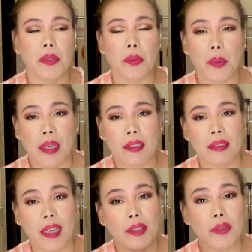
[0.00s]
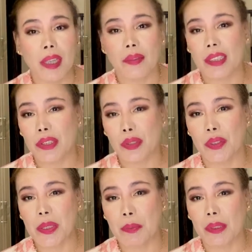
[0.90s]
well, I don't have any
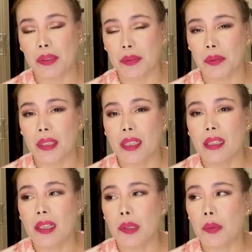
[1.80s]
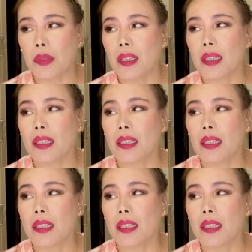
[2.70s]
choice but to look